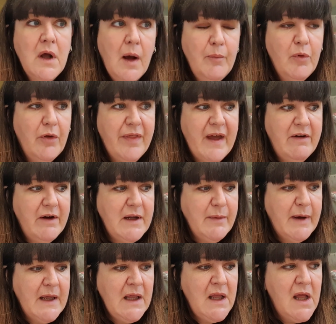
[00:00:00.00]
I'm not there
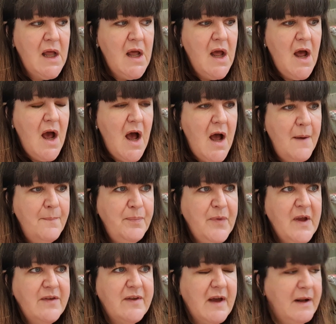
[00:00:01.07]
anyway.
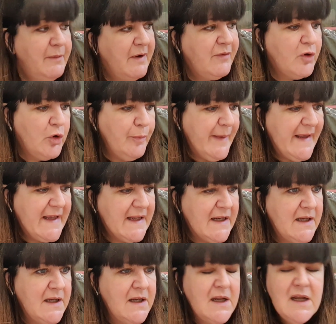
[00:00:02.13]
So anyway, I've come in